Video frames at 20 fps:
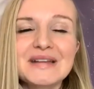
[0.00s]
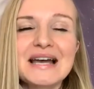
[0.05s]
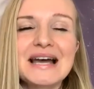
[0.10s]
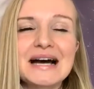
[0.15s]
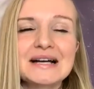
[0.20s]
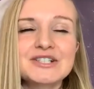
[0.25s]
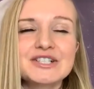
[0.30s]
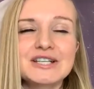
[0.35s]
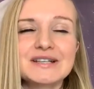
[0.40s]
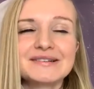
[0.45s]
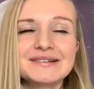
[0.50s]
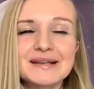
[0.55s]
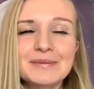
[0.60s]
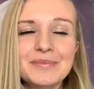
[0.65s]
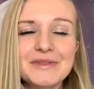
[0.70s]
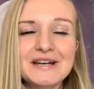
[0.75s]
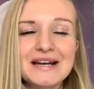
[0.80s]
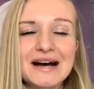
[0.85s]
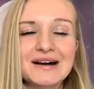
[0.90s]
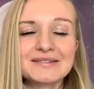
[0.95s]
Actually,
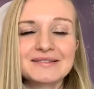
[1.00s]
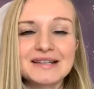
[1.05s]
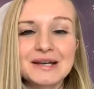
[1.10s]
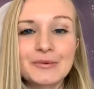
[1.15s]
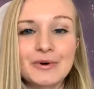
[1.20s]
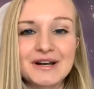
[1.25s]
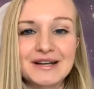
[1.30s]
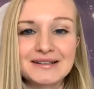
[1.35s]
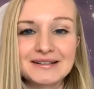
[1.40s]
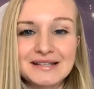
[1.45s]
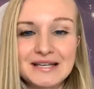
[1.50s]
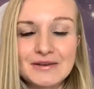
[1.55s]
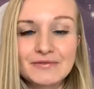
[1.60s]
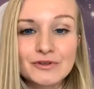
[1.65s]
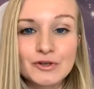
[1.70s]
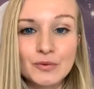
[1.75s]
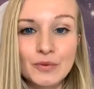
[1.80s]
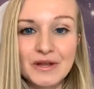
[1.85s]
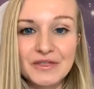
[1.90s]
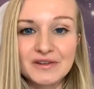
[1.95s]
something else I want to leave
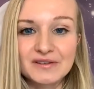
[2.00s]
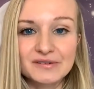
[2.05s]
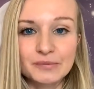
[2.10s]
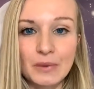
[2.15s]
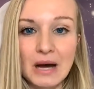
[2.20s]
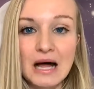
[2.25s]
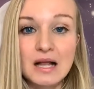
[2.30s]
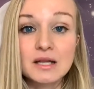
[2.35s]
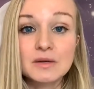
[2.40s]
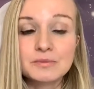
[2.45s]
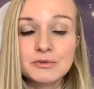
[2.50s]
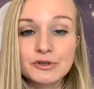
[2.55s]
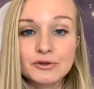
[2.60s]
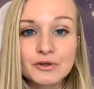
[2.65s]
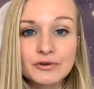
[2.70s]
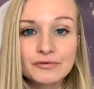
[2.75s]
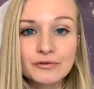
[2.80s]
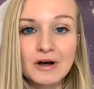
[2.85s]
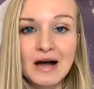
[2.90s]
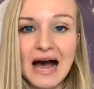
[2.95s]
you with as well, a
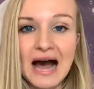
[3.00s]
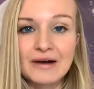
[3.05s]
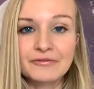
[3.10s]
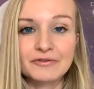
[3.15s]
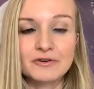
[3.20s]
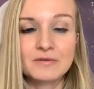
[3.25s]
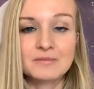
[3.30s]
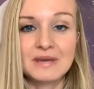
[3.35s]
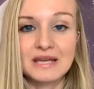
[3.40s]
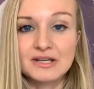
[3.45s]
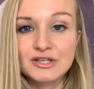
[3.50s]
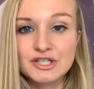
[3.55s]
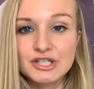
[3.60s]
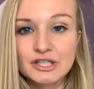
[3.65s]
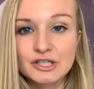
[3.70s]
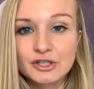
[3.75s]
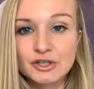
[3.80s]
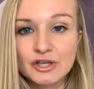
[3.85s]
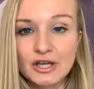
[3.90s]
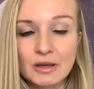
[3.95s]
beautiful
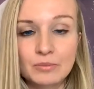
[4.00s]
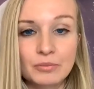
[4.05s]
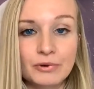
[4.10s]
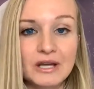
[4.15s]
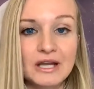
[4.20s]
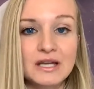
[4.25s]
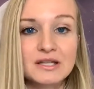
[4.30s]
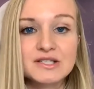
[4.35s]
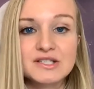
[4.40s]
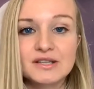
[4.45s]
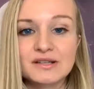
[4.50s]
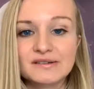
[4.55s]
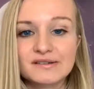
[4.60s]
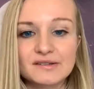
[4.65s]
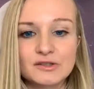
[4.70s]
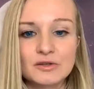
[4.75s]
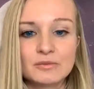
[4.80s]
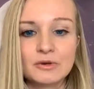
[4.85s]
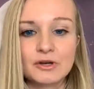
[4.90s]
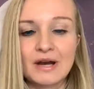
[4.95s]
affirmation you can bring into this
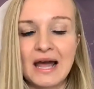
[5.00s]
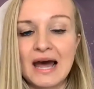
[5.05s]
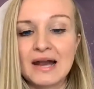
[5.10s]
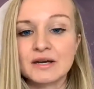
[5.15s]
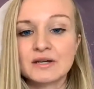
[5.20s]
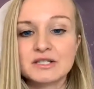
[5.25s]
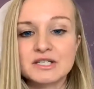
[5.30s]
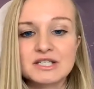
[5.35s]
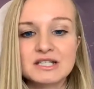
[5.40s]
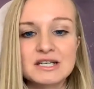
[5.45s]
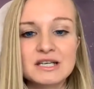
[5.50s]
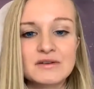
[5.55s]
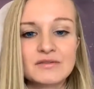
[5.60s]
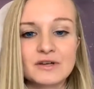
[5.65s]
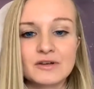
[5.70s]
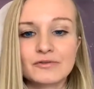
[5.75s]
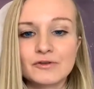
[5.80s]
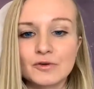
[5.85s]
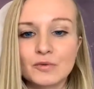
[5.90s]
new moon energy, even if